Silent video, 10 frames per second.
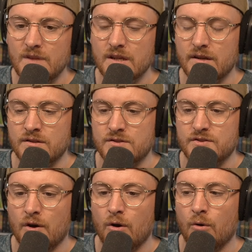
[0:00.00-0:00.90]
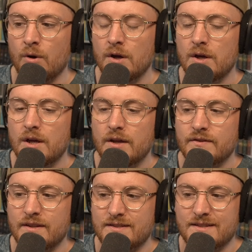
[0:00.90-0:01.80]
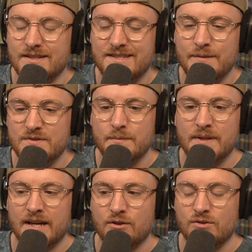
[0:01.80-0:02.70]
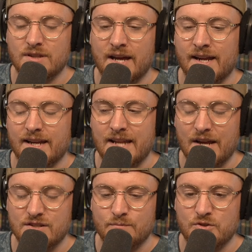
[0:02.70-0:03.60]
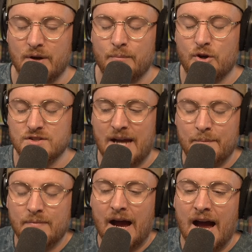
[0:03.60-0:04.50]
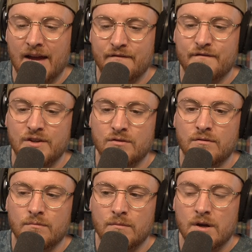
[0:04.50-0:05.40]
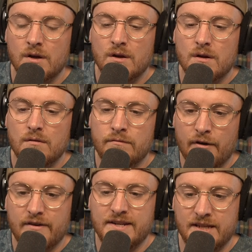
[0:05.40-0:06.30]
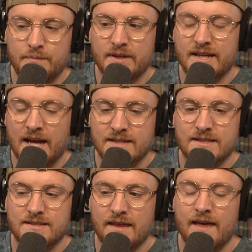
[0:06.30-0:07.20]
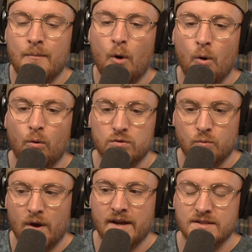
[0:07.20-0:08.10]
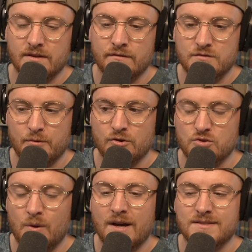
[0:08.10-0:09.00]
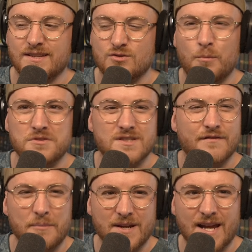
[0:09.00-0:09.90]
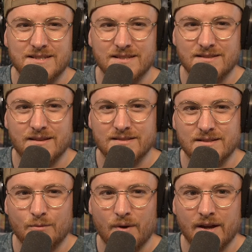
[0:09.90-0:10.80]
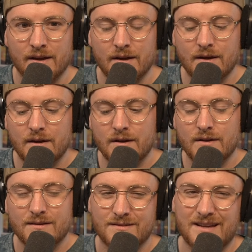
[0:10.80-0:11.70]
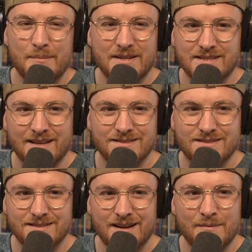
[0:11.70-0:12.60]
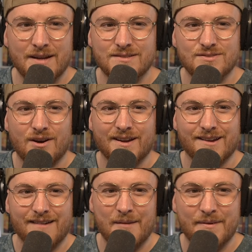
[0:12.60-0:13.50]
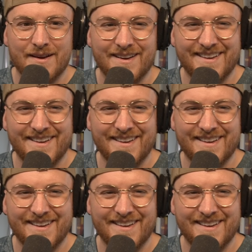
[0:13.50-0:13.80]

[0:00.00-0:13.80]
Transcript: And so there seems to be like an underlying connection between, and because I feel very deeply connected to them old ways of spirituality, it's almost as if I'm connected to this in a way. Does that make sense? Am I just talking crap here?